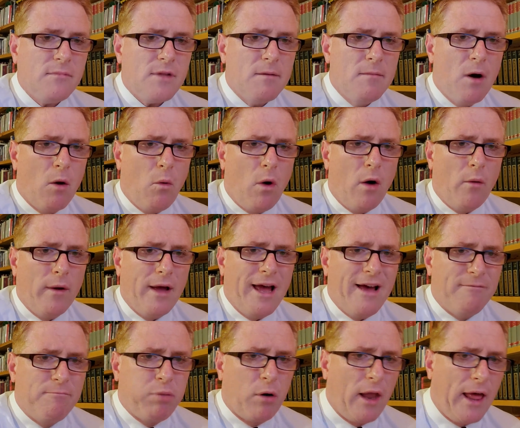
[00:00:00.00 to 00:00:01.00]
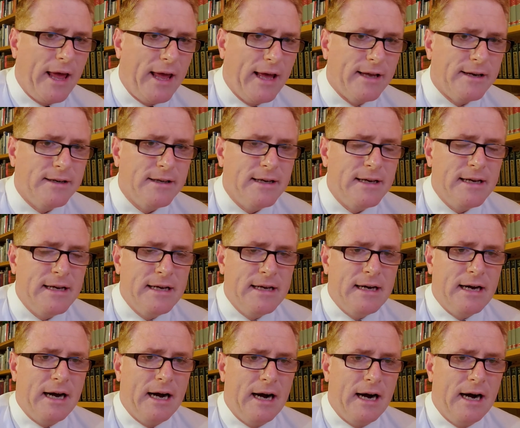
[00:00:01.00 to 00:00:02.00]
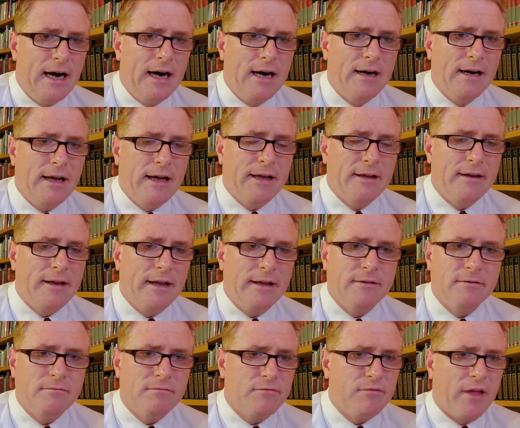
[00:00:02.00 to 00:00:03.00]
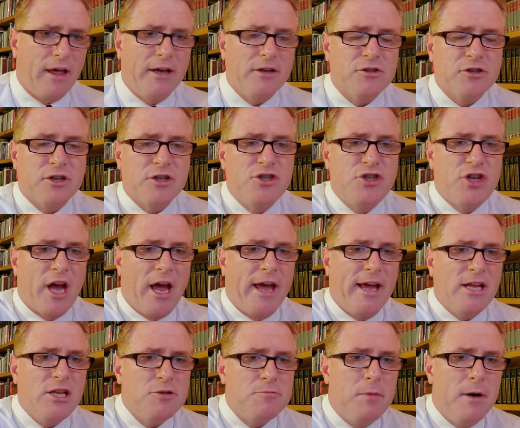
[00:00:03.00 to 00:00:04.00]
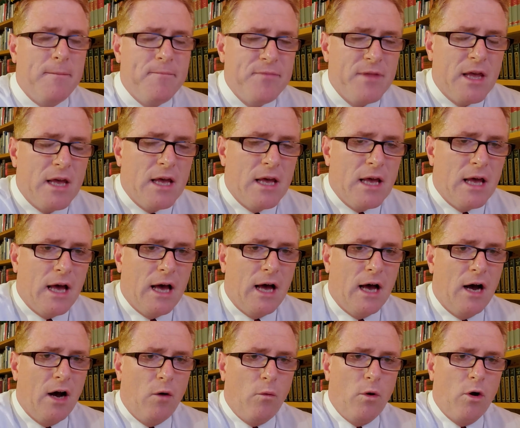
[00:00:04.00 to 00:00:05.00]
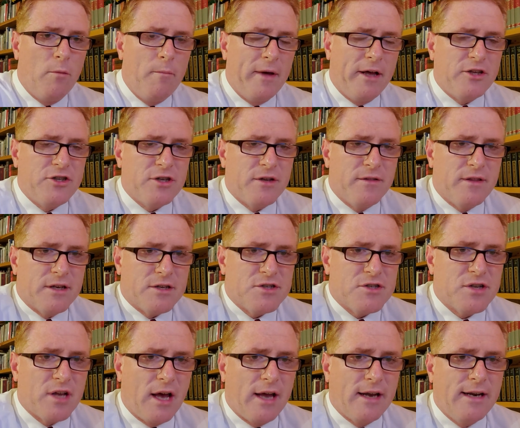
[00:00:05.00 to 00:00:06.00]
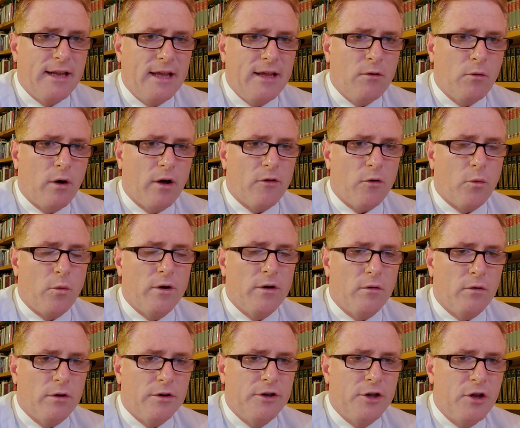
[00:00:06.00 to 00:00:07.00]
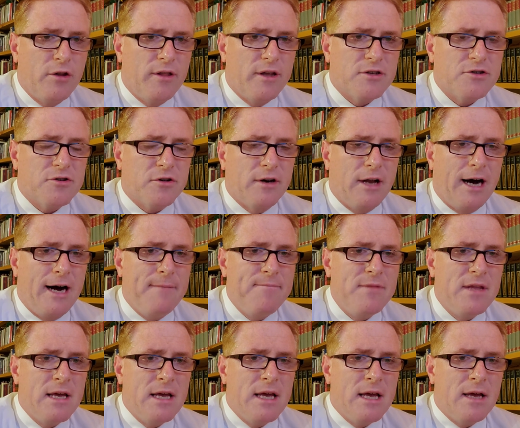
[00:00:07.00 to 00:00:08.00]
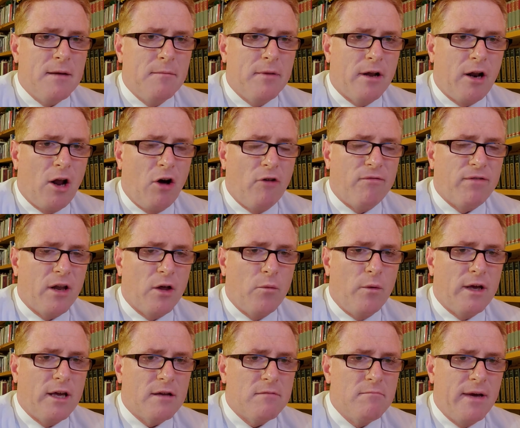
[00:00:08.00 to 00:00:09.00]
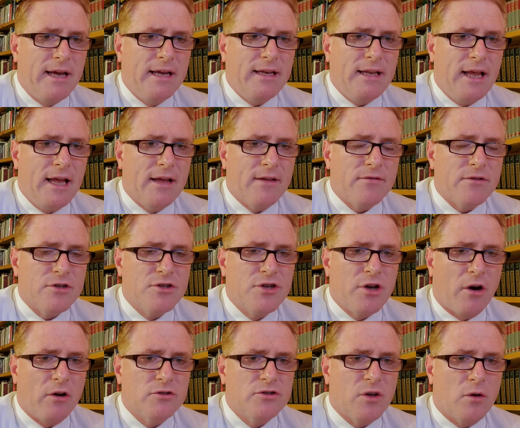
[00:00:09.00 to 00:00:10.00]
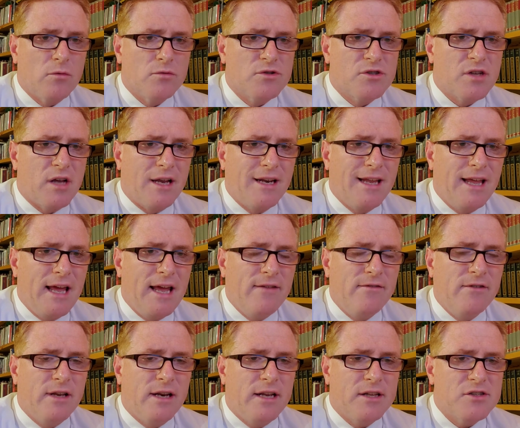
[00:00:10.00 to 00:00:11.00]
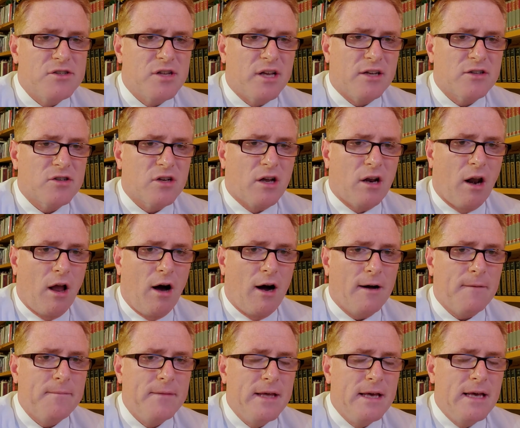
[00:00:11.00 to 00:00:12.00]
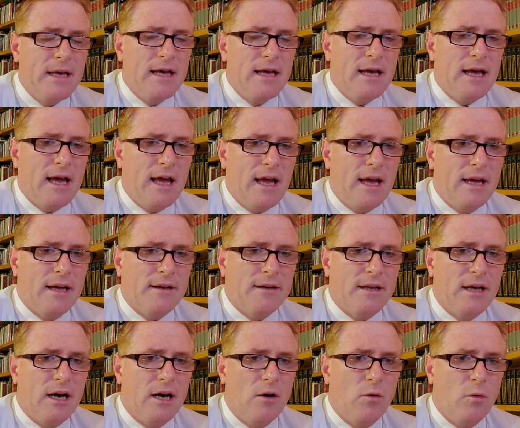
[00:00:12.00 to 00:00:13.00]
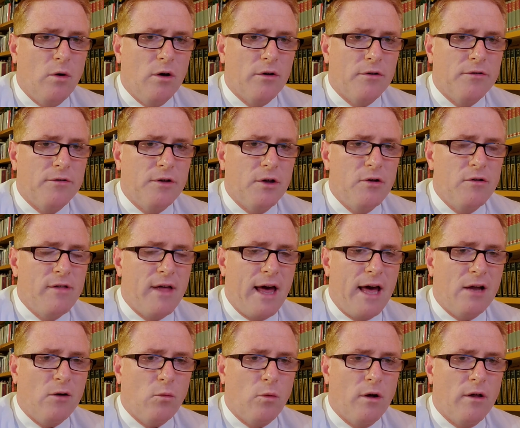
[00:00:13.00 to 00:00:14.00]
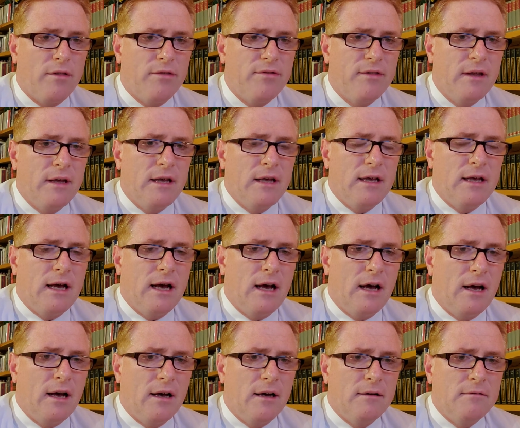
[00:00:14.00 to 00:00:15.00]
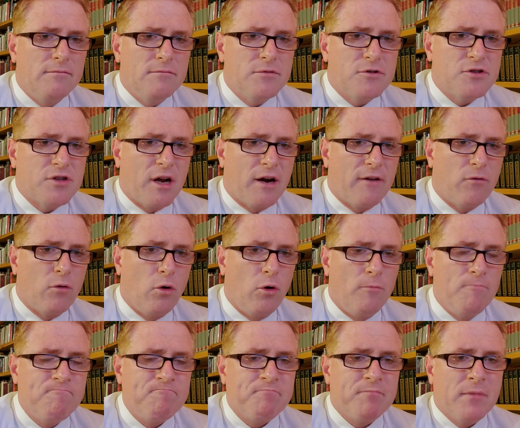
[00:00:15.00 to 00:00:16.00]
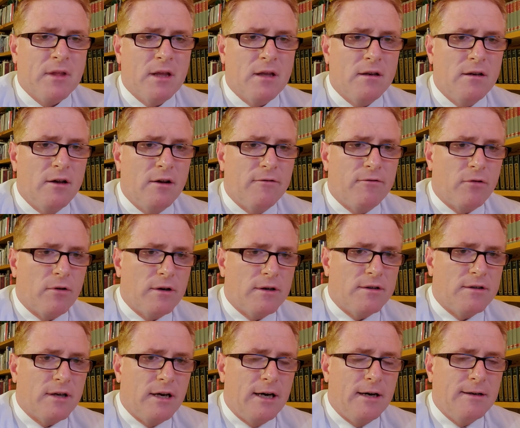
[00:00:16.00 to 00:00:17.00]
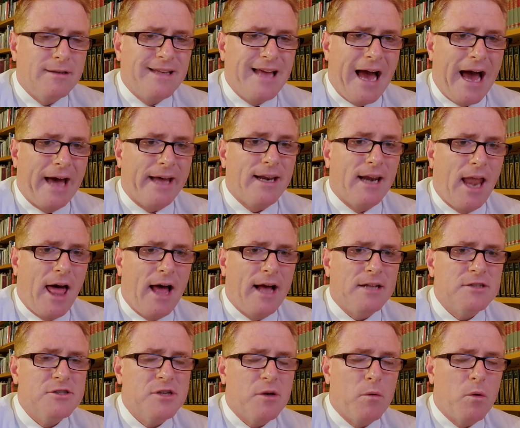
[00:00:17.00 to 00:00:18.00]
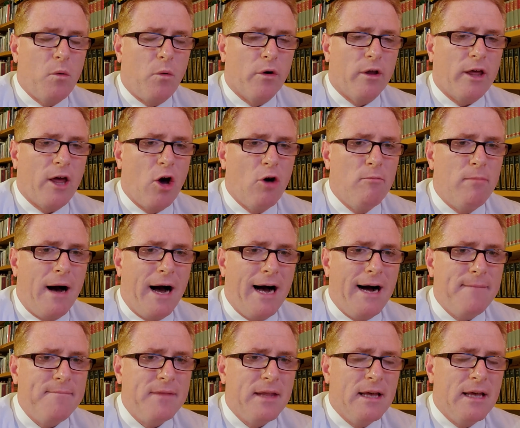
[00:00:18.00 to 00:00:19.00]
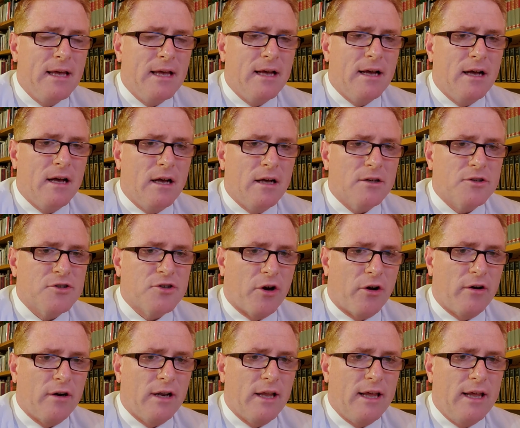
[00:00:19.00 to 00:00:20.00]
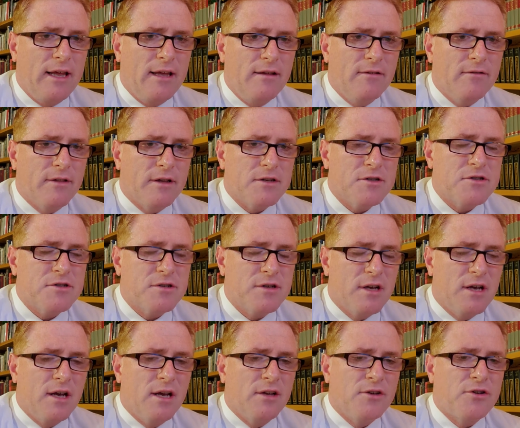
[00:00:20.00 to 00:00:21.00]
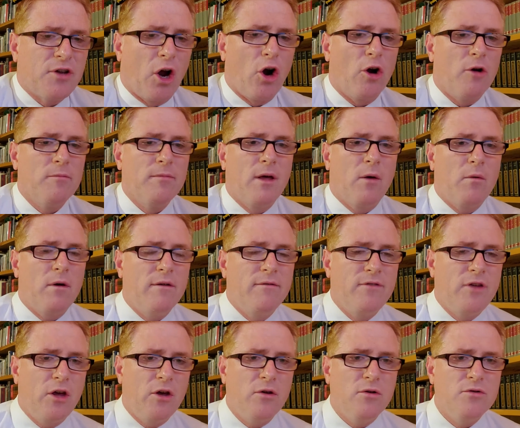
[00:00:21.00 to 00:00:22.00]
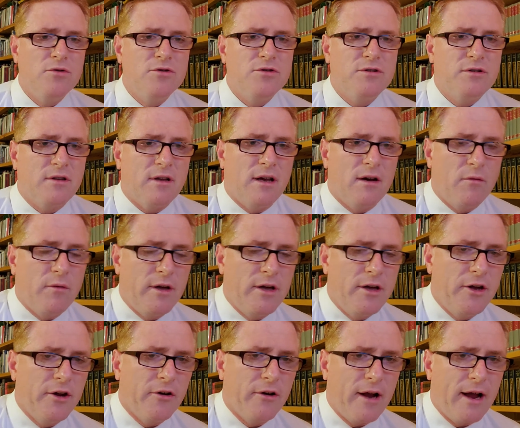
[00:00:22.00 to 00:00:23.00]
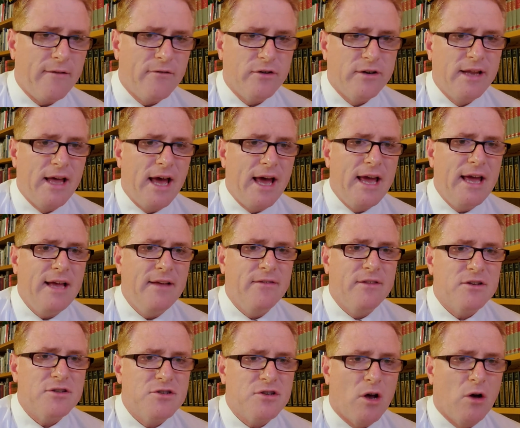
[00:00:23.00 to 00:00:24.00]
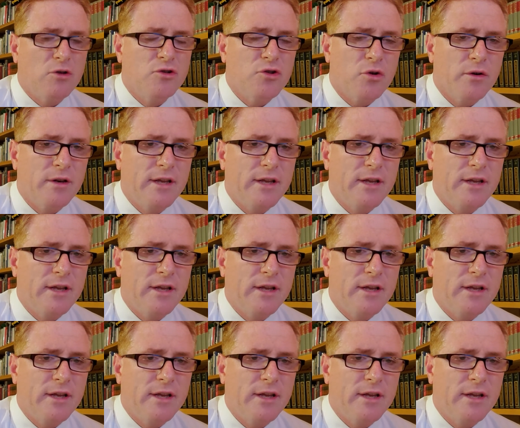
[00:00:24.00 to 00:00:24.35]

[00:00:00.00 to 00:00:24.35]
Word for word: But what we have planned, uh, and, and, things could change, but uh, we'll mention this Sunday whether we will do this or not. But hopefully we can meet in the church on Sunday evening at 6 o'clock. And uh, we'll do that with uh, several different uh, guidelines that we want to go by. Uh, certainly, this term that we've used, uh, we hear every day, this social